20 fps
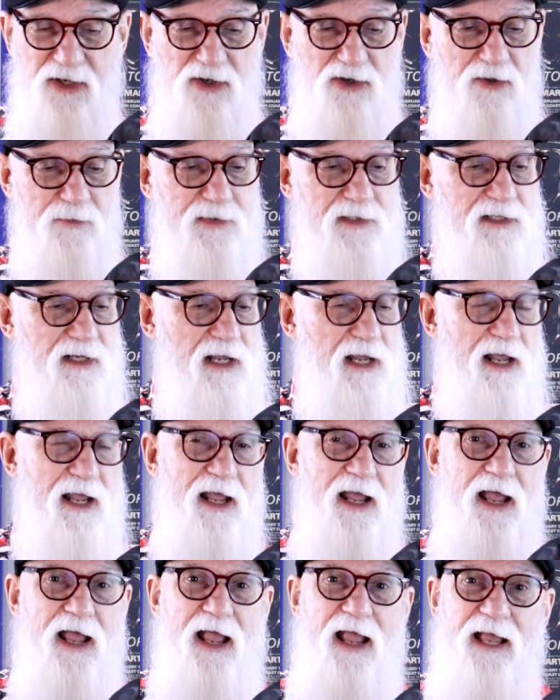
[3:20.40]
cubes.
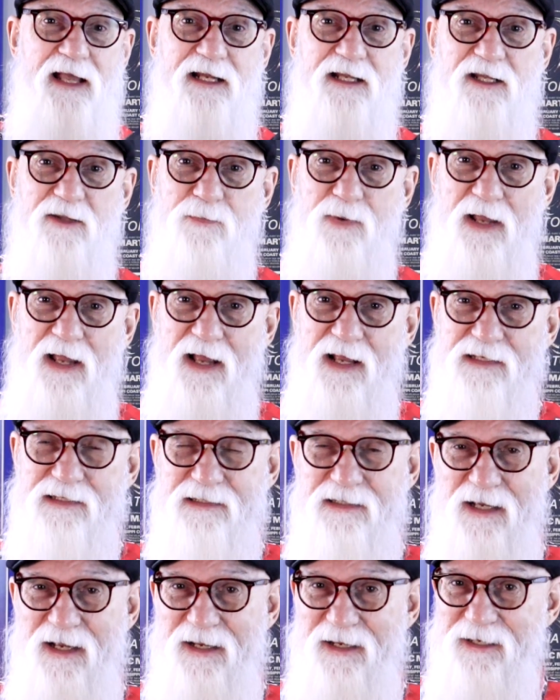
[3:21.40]
And in the
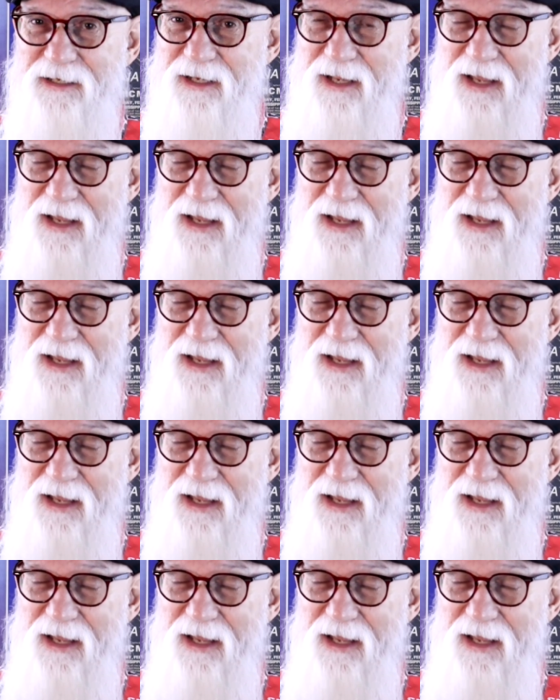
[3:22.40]
past, I